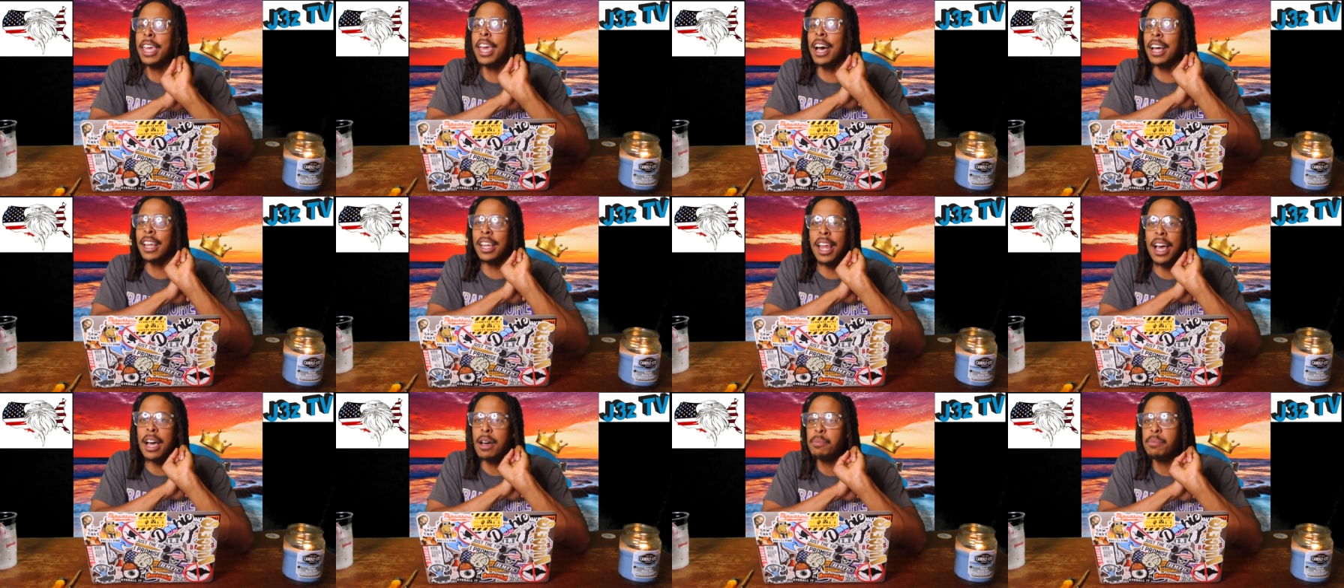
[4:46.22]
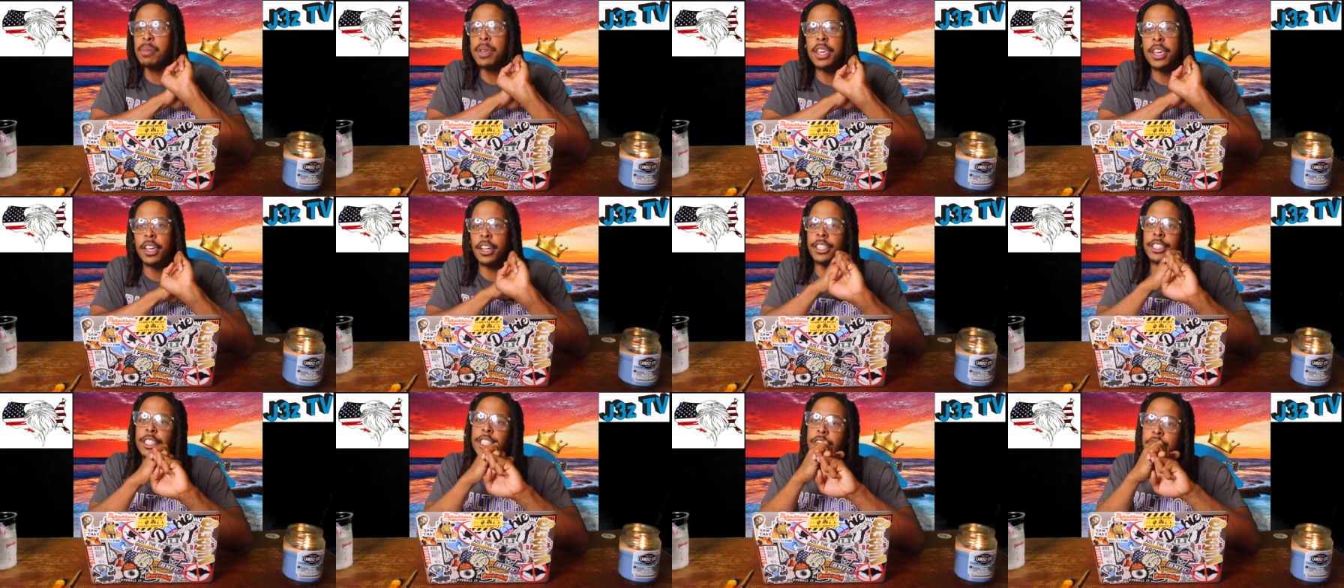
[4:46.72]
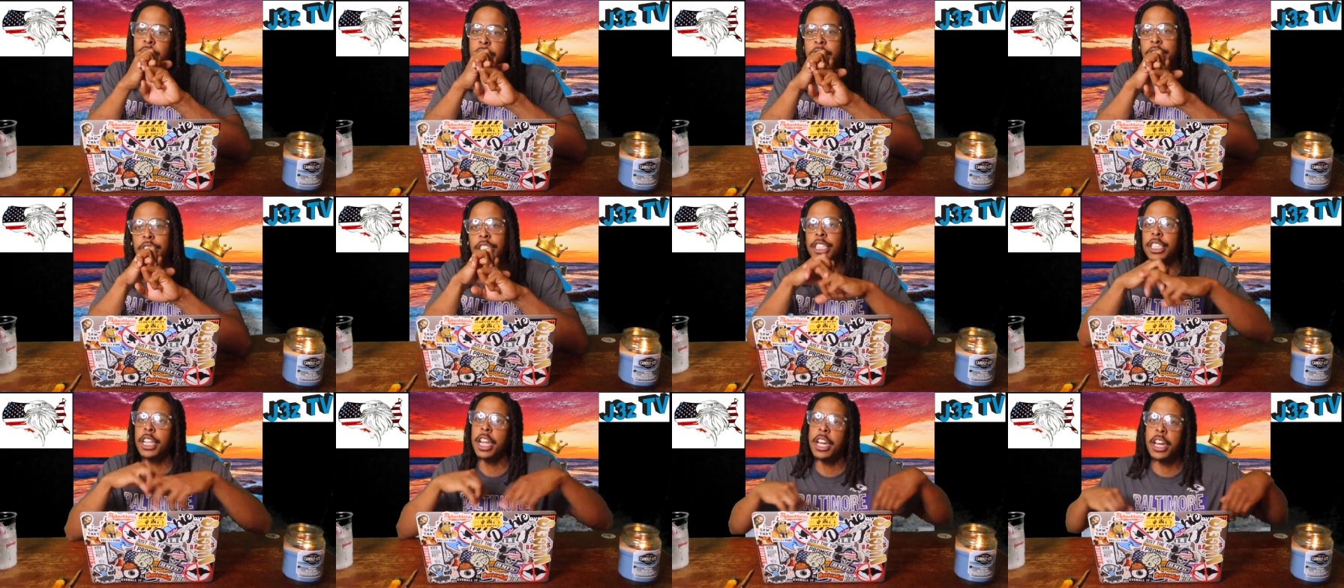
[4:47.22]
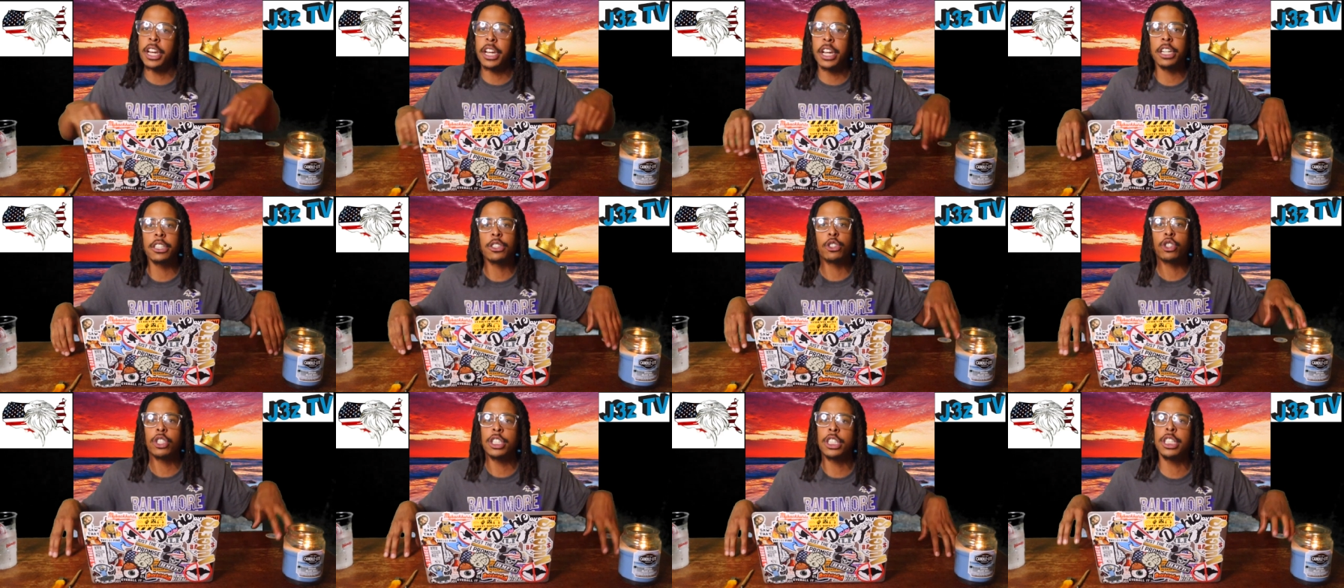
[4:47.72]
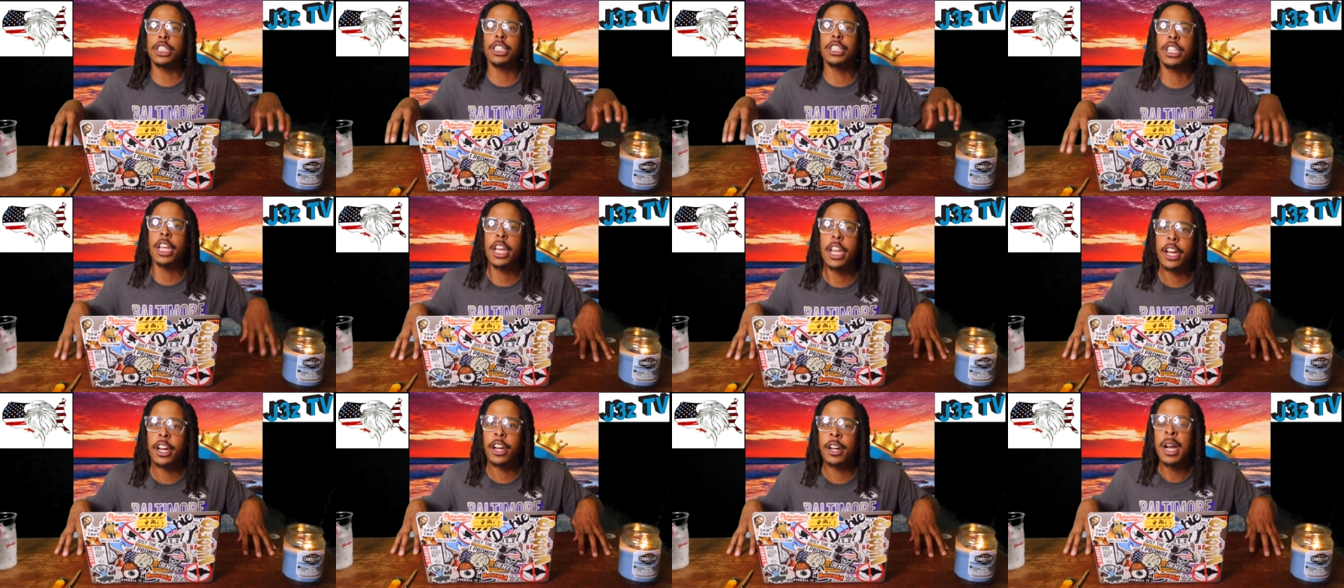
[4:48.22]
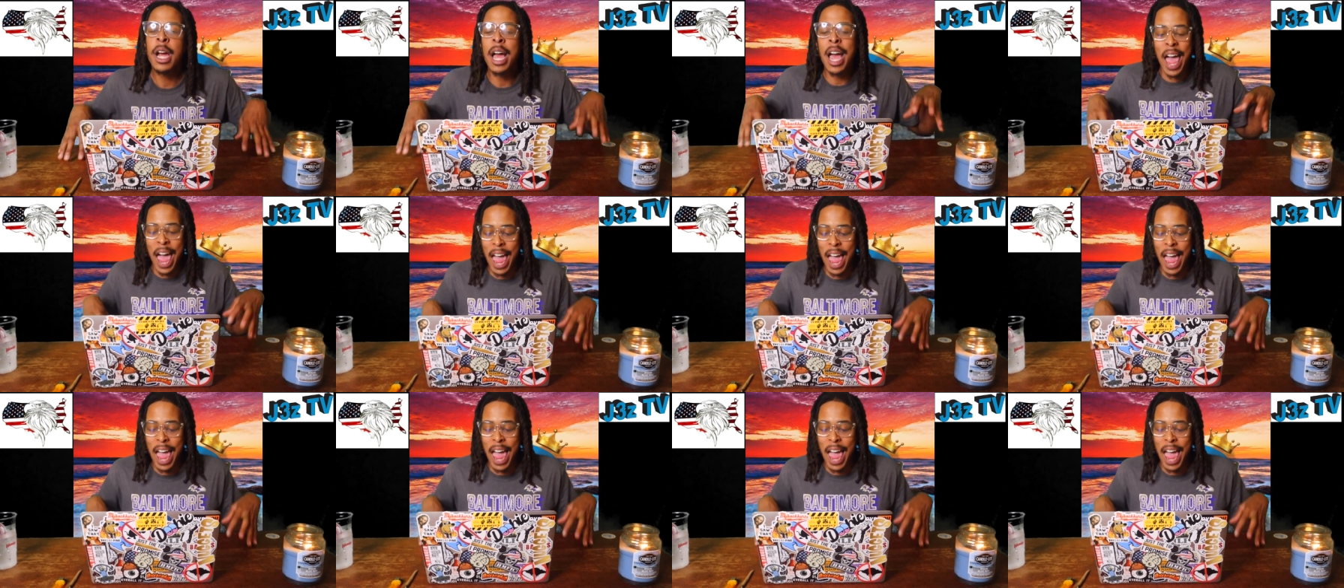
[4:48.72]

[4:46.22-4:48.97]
Colombia and shit, sending the drugs here,